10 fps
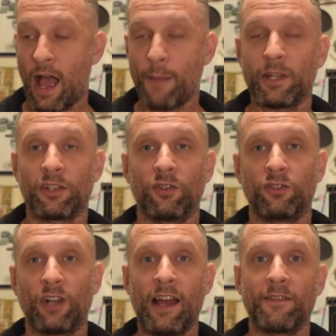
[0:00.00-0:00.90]
I'm going to go
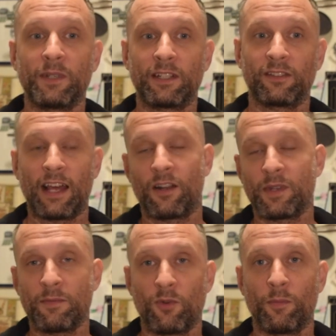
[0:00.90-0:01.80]
drive because that'll
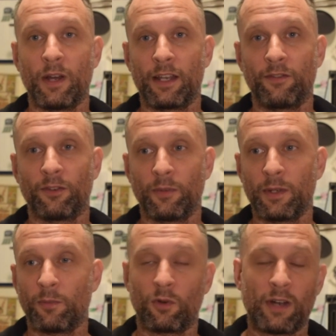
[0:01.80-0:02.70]
mean more money for me,
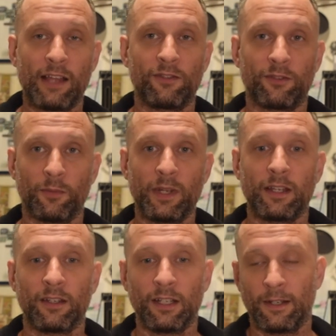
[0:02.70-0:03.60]
more rides for me,